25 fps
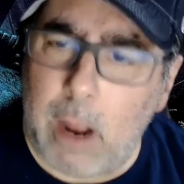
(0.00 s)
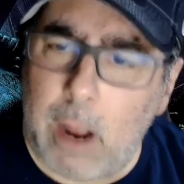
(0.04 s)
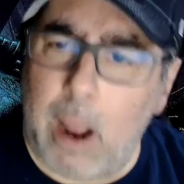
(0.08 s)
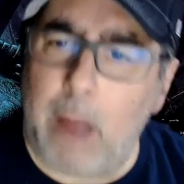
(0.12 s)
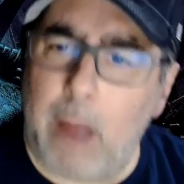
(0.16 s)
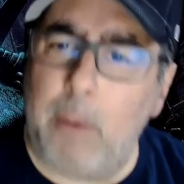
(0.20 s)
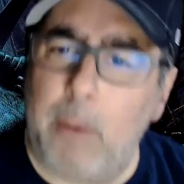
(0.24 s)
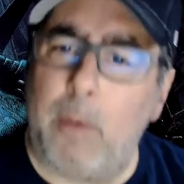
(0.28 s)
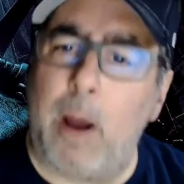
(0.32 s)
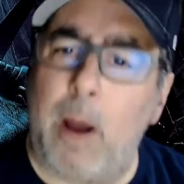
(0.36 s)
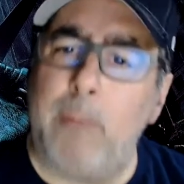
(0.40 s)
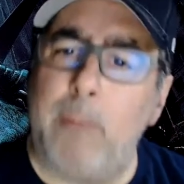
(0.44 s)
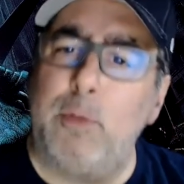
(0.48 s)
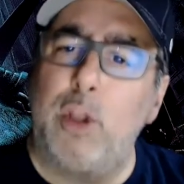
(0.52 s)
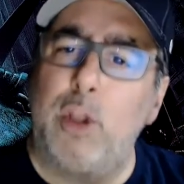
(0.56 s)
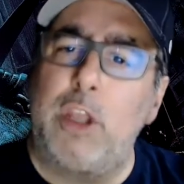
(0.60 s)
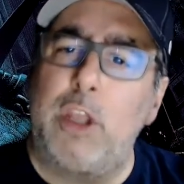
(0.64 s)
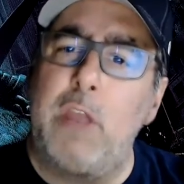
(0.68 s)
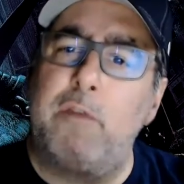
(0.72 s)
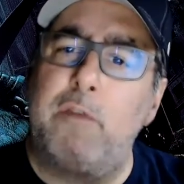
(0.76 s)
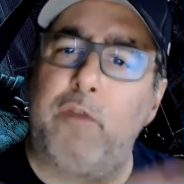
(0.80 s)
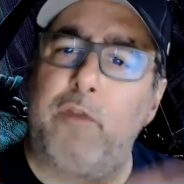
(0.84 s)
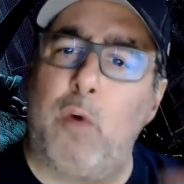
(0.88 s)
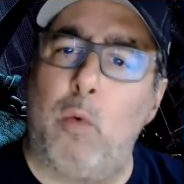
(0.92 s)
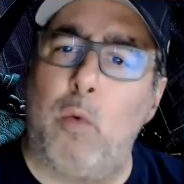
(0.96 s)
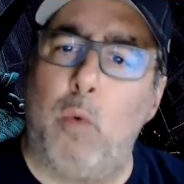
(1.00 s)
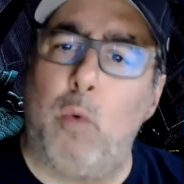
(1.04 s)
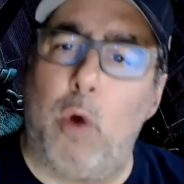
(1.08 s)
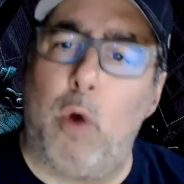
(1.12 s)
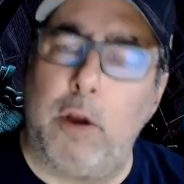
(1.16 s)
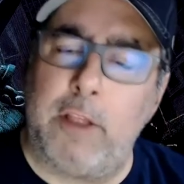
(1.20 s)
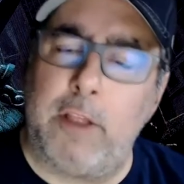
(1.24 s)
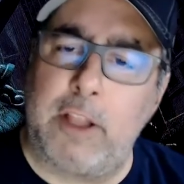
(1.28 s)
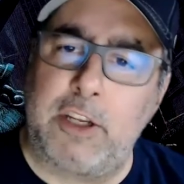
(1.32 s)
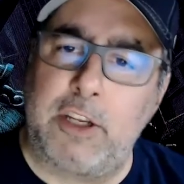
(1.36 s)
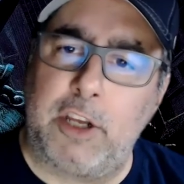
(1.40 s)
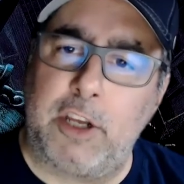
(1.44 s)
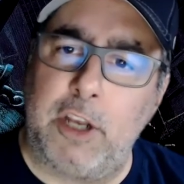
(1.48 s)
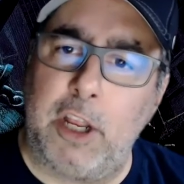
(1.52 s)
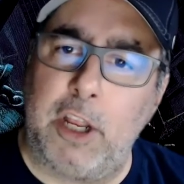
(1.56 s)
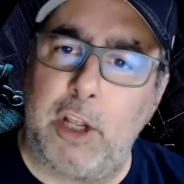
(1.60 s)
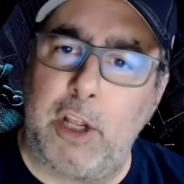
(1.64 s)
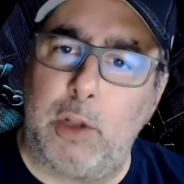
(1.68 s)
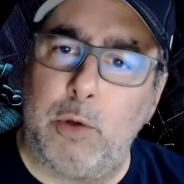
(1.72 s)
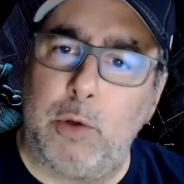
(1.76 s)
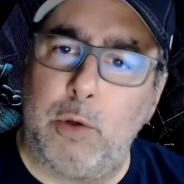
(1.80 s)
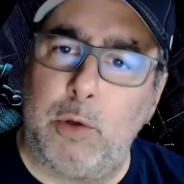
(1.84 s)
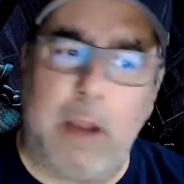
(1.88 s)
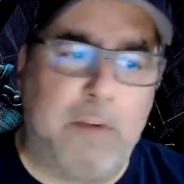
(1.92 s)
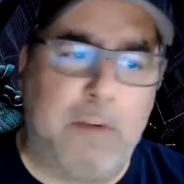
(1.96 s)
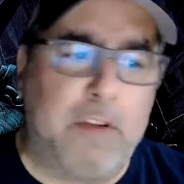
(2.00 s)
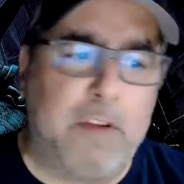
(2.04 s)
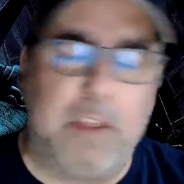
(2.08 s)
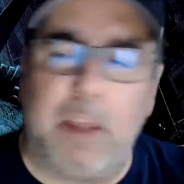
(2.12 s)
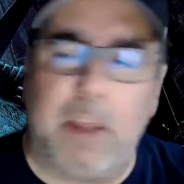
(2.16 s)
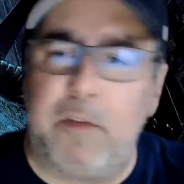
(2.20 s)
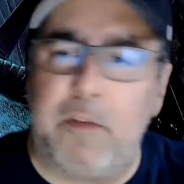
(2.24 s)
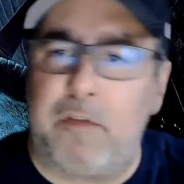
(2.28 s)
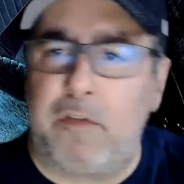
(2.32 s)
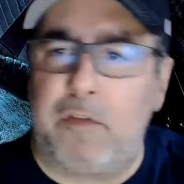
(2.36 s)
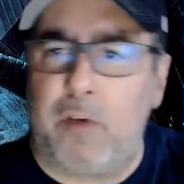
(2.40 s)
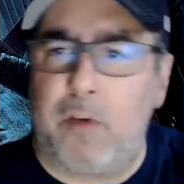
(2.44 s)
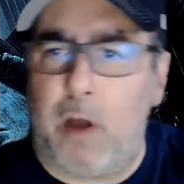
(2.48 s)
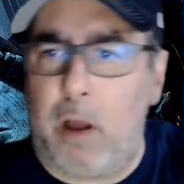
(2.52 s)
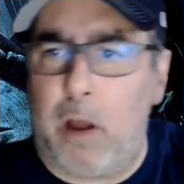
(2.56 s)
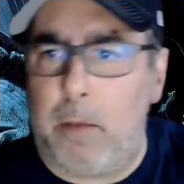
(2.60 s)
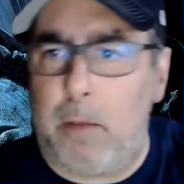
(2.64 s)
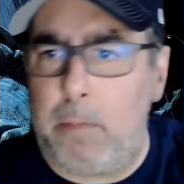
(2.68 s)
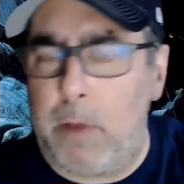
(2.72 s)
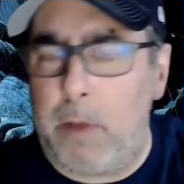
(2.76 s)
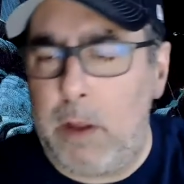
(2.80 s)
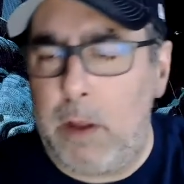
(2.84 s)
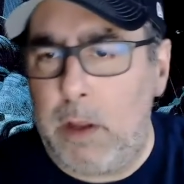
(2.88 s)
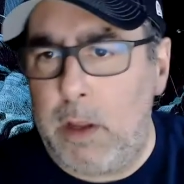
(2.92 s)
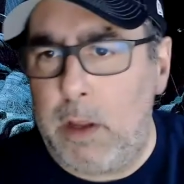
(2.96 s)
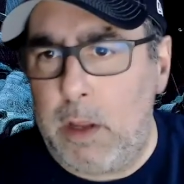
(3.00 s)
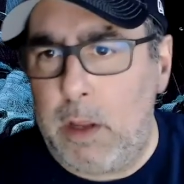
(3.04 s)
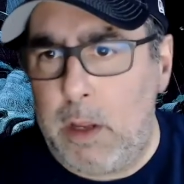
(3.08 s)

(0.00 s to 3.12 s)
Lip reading: I'm looking for a word that's going to include everything from